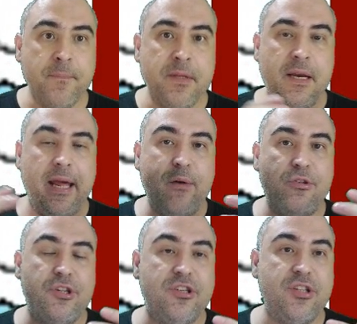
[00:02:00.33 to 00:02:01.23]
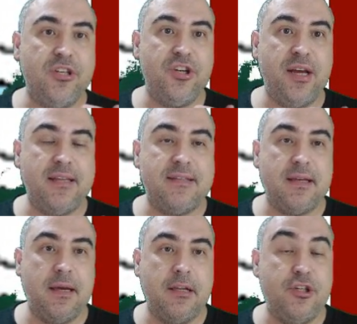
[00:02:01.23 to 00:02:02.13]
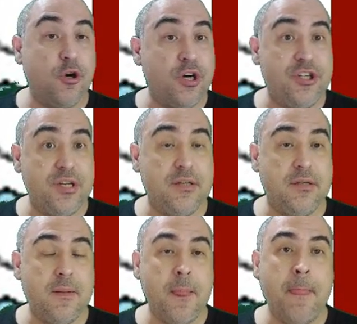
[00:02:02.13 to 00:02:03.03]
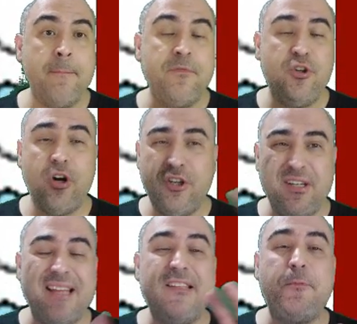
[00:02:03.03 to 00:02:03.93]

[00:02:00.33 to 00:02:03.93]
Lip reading: In languages such as Georgian. Georgian has a